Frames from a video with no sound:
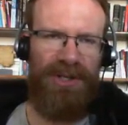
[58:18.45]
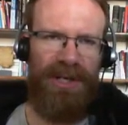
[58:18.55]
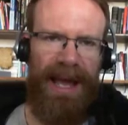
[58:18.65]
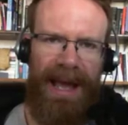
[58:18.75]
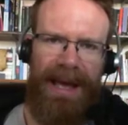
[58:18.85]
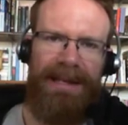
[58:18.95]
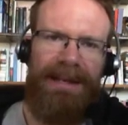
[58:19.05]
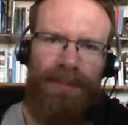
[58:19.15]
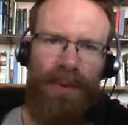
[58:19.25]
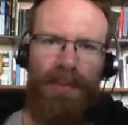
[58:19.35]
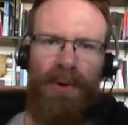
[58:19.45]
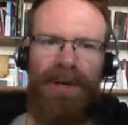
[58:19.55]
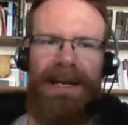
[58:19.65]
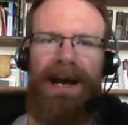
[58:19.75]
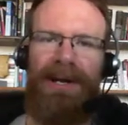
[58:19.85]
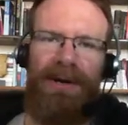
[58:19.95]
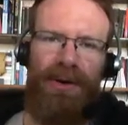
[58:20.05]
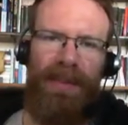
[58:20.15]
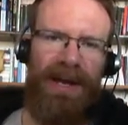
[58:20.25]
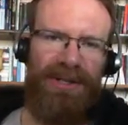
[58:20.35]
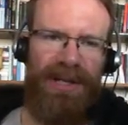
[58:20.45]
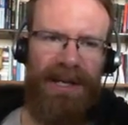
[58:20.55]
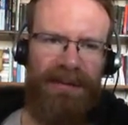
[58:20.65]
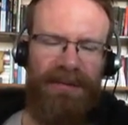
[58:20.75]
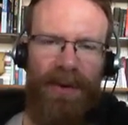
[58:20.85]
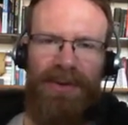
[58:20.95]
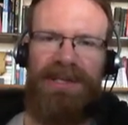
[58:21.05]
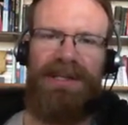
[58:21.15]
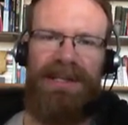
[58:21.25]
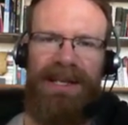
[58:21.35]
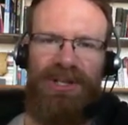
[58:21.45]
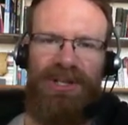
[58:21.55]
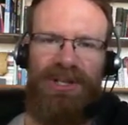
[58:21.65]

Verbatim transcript: and more importantly, now Gilgamesh can focus his attention